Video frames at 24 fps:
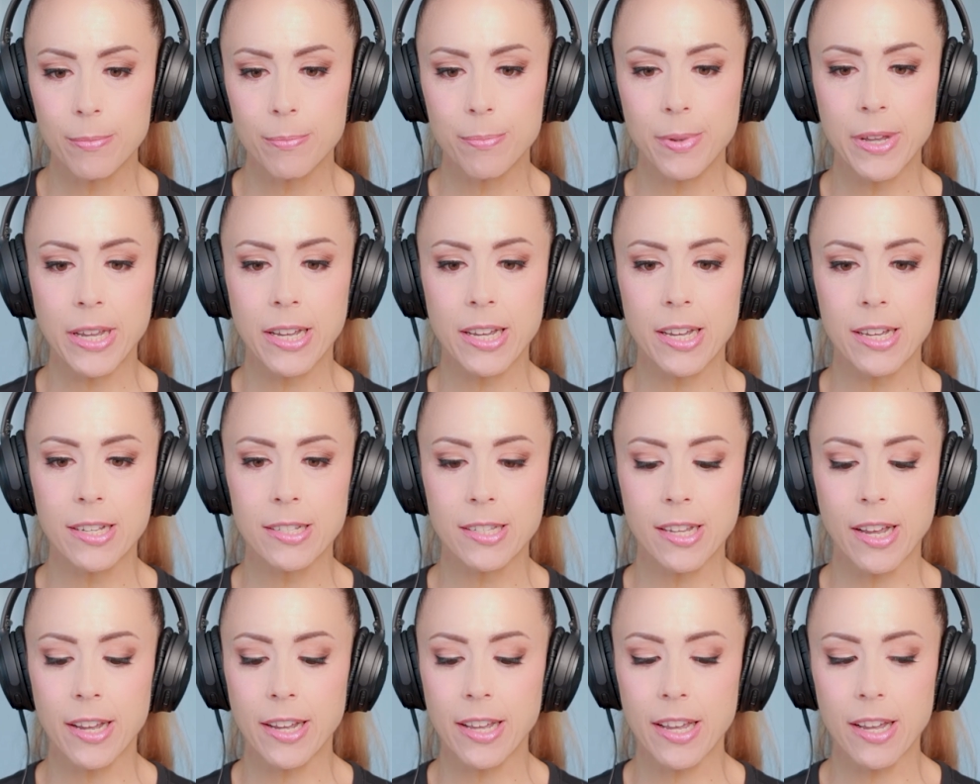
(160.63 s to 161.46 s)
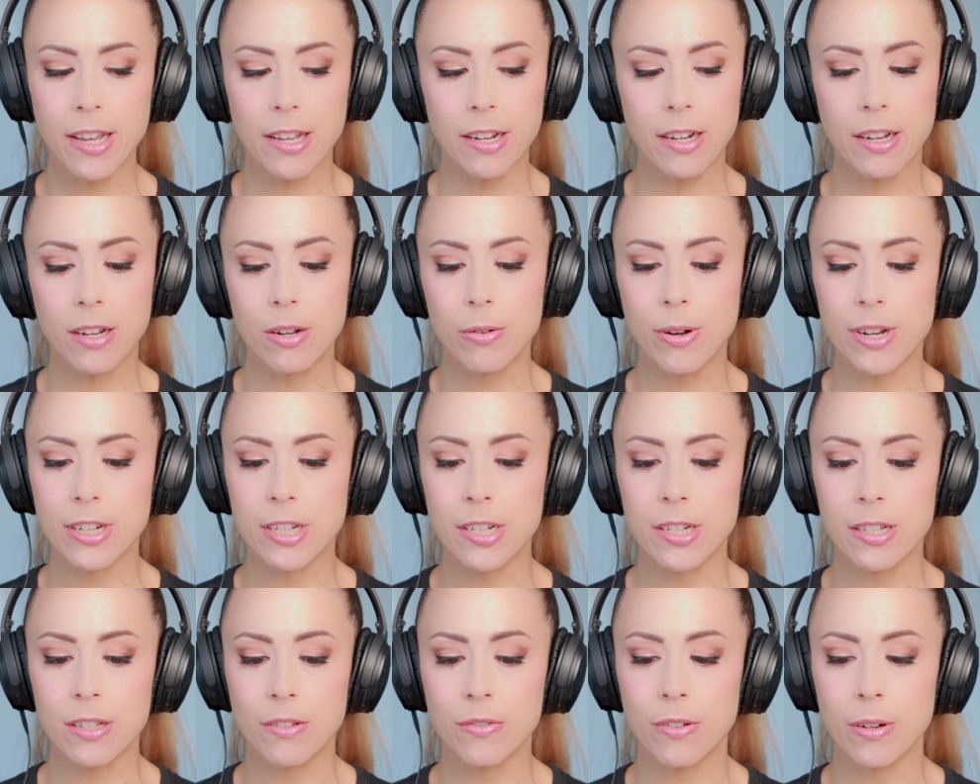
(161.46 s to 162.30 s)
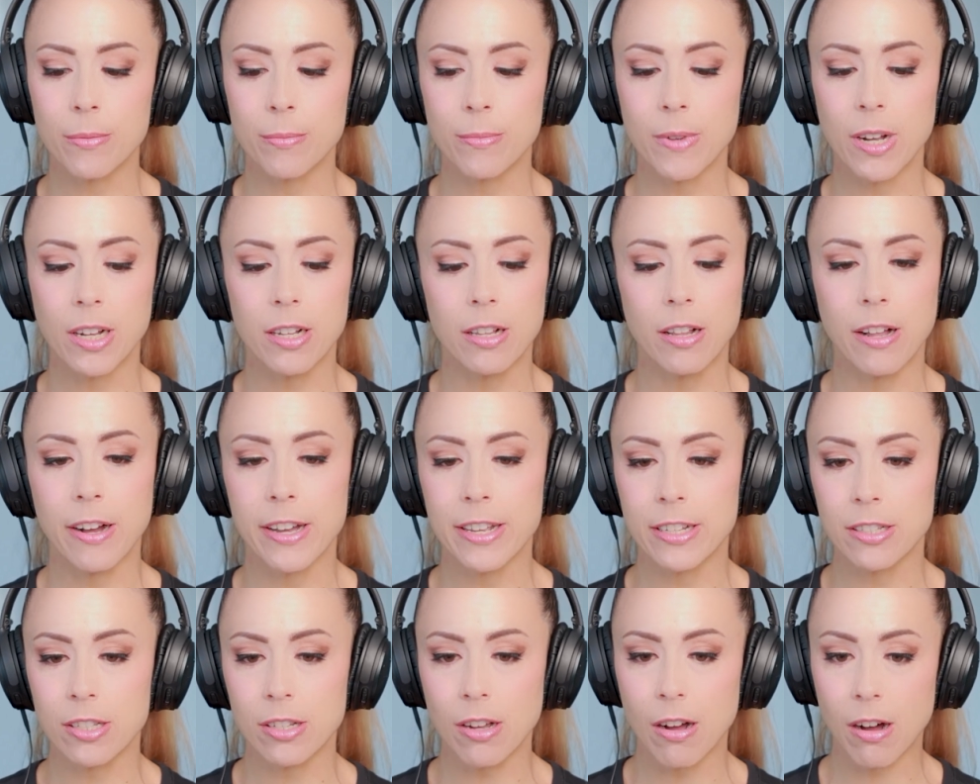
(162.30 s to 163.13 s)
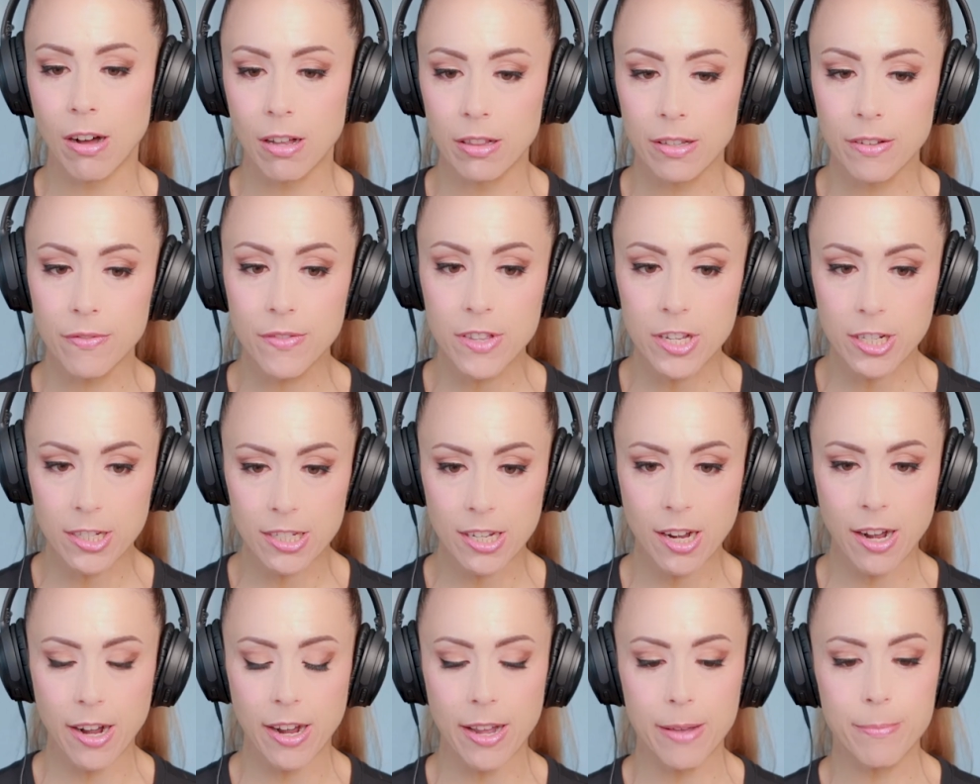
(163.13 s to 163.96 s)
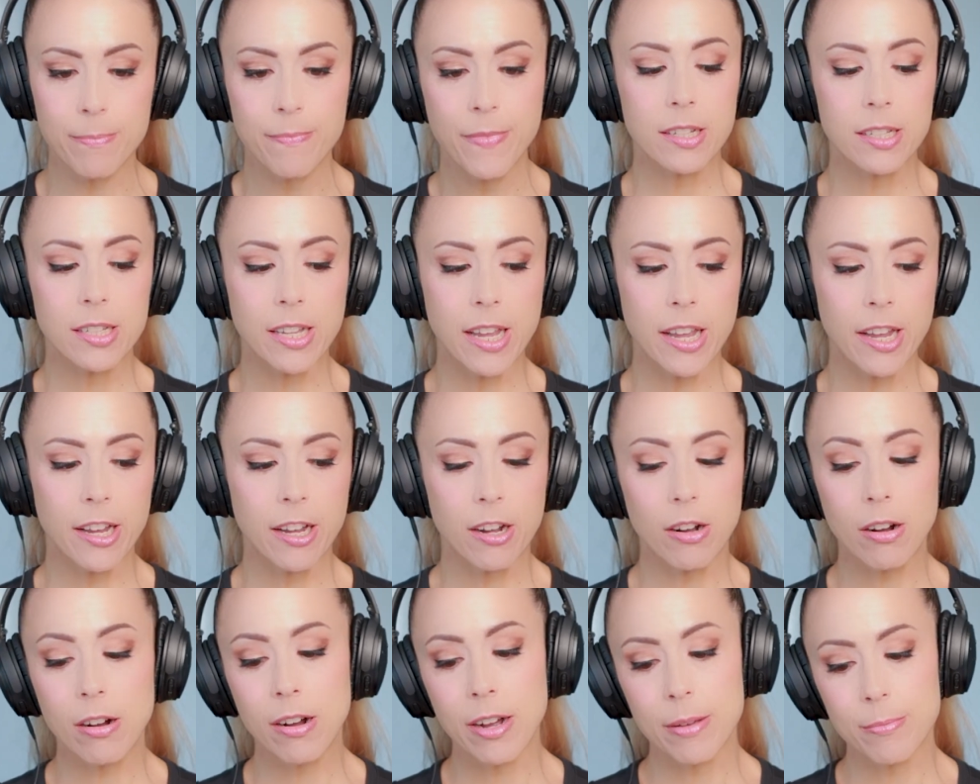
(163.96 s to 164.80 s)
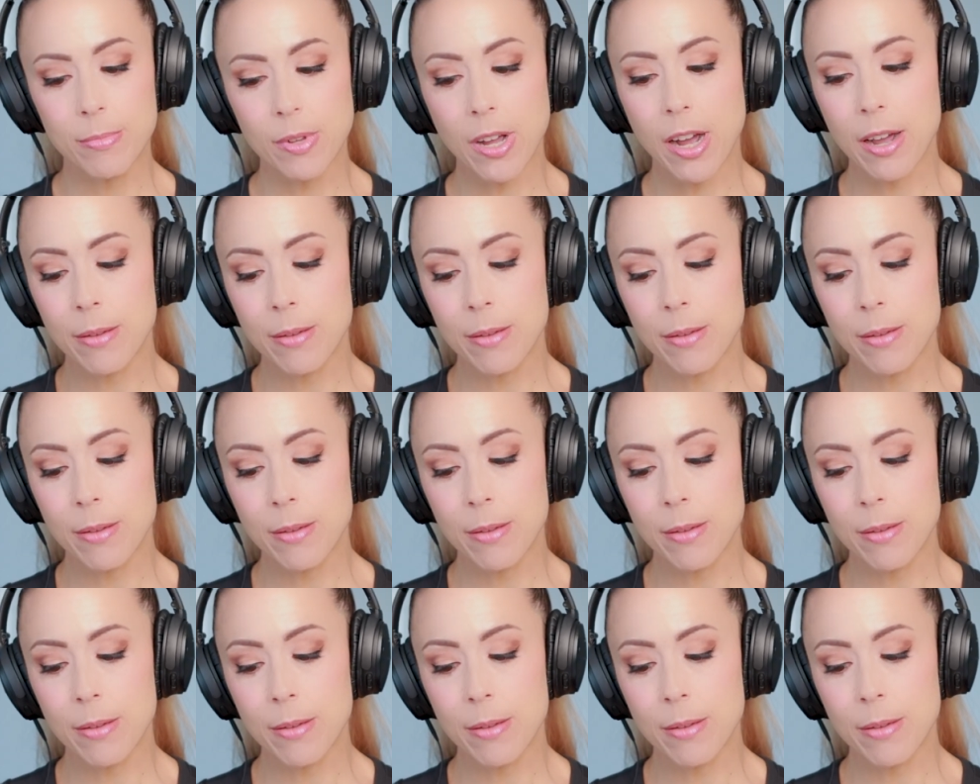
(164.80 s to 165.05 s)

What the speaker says: Because I get questions from clients all of the time saying, "Oh,